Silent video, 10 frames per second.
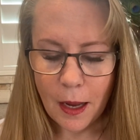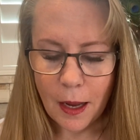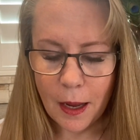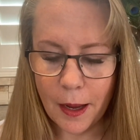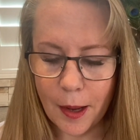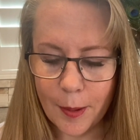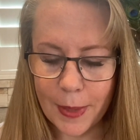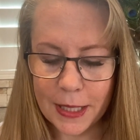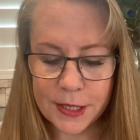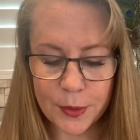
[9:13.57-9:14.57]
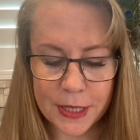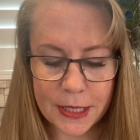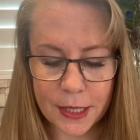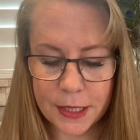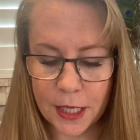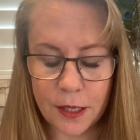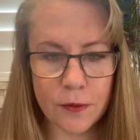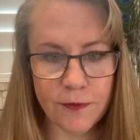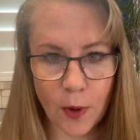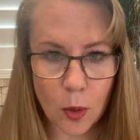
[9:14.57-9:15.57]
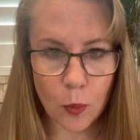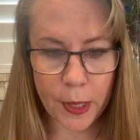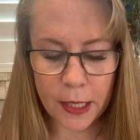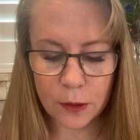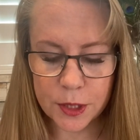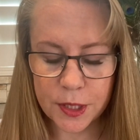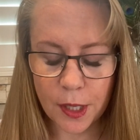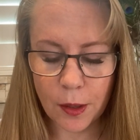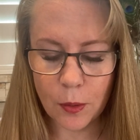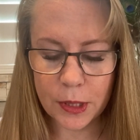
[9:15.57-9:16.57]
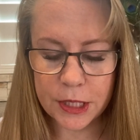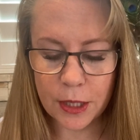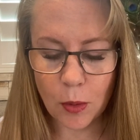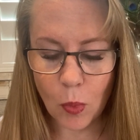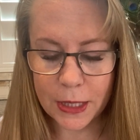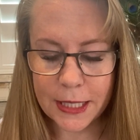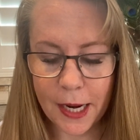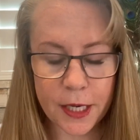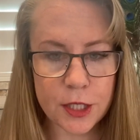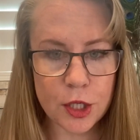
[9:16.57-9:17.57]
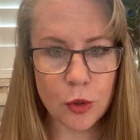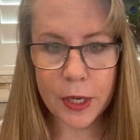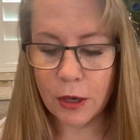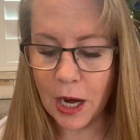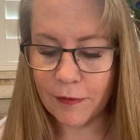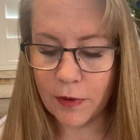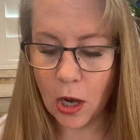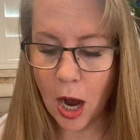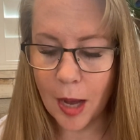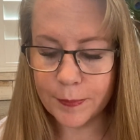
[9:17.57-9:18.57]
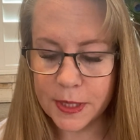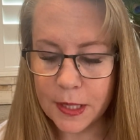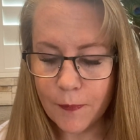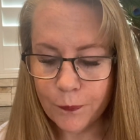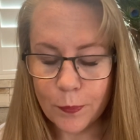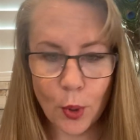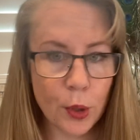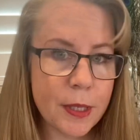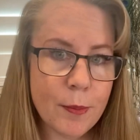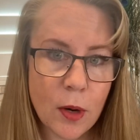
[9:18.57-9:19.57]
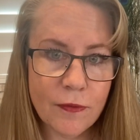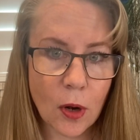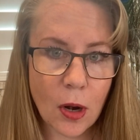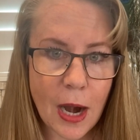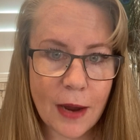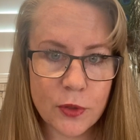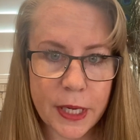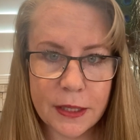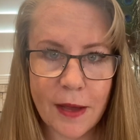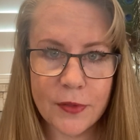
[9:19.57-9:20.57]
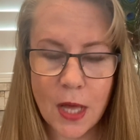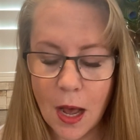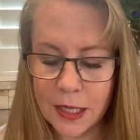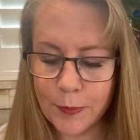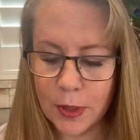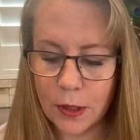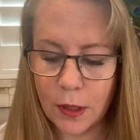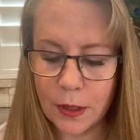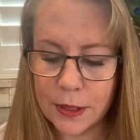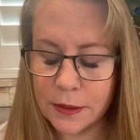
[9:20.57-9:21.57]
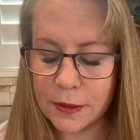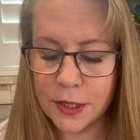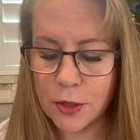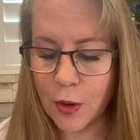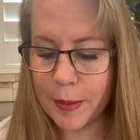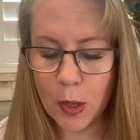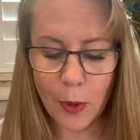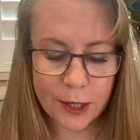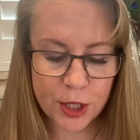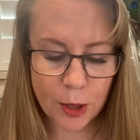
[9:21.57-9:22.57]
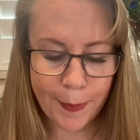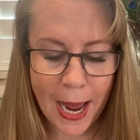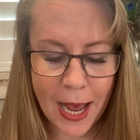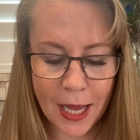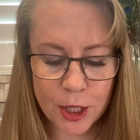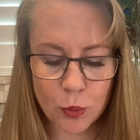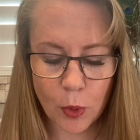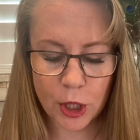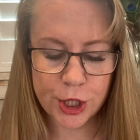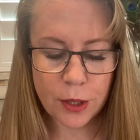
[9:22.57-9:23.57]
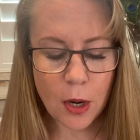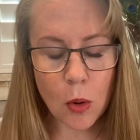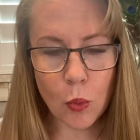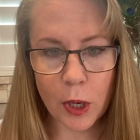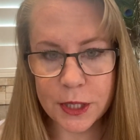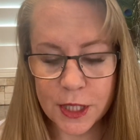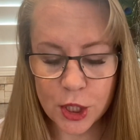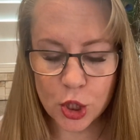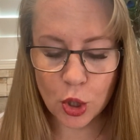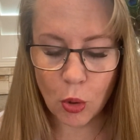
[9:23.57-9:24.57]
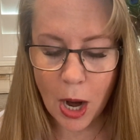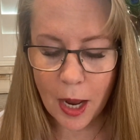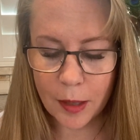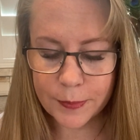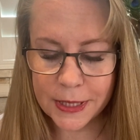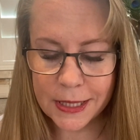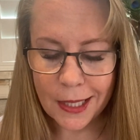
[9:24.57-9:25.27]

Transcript: And so this continued for a week or so until one day 2 undercover cops pulled him over after he had left the hospital and screaming, "Where's your badge? Where's the scrubs?"